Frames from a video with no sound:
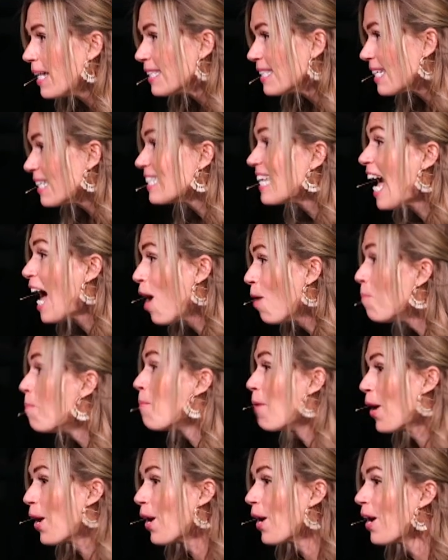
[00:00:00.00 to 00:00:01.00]
says
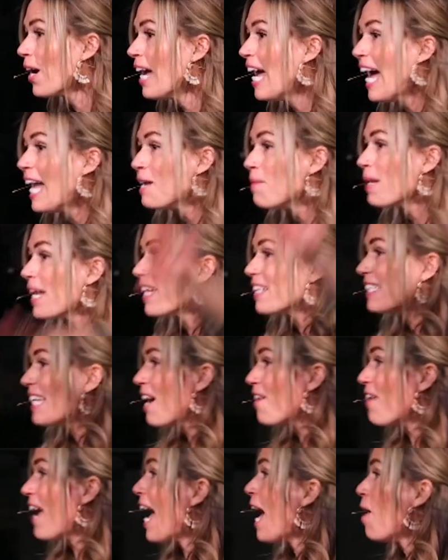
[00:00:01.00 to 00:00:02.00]
helper anybody else have
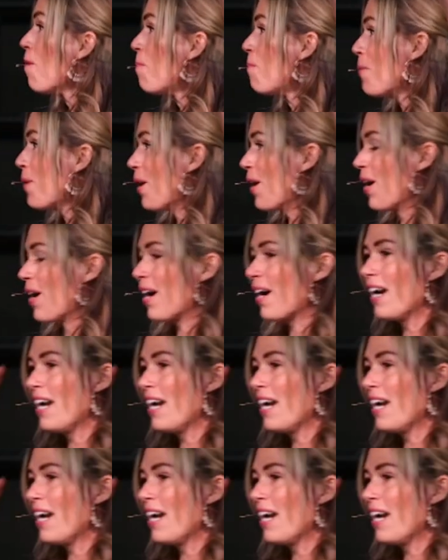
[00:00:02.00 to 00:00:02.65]
helper